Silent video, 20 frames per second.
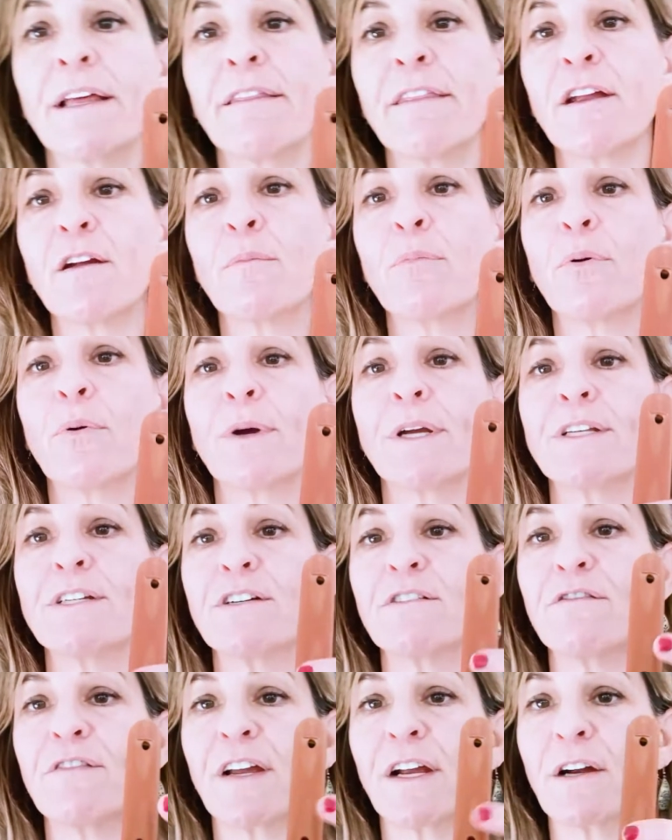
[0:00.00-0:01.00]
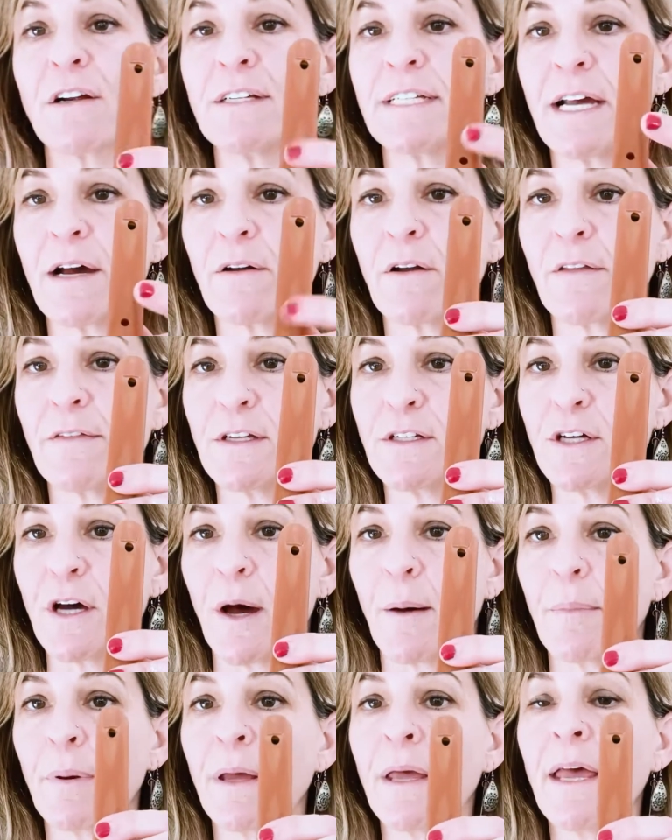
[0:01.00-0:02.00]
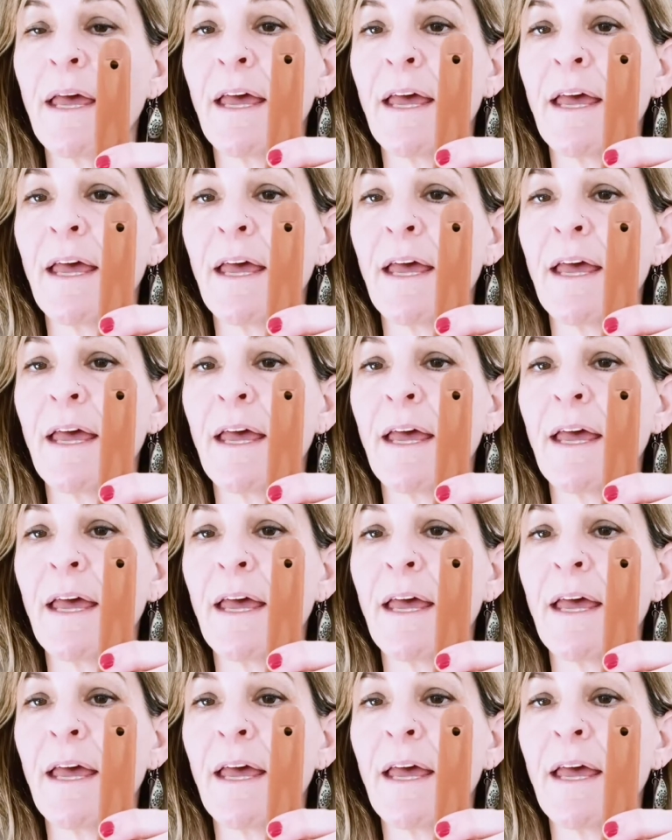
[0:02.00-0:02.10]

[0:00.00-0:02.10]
their pointer finger down on the top.